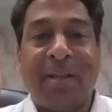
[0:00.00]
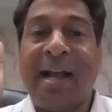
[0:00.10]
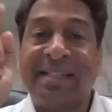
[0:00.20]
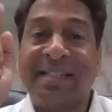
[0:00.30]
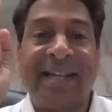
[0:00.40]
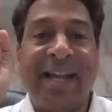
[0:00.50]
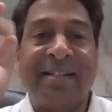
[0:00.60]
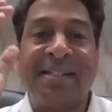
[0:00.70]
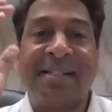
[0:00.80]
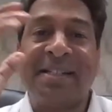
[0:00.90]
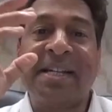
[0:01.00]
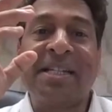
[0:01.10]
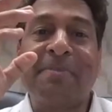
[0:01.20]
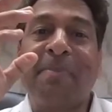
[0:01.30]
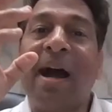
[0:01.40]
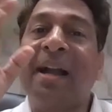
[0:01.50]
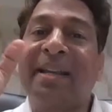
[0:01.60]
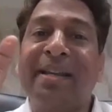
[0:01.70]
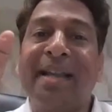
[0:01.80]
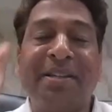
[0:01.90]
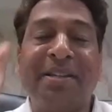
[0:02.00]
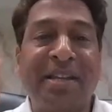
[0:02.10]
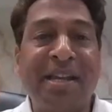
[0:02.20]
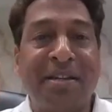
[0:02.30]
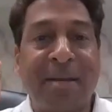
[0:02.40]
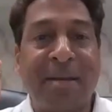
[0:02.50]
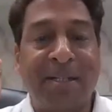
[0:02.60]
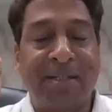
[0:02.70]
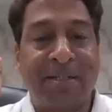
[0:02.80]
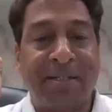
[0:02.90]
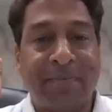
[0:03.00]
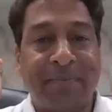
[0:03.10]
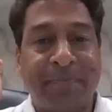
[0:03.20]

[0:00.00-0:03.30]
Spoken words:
I said 6 part and 19 tables.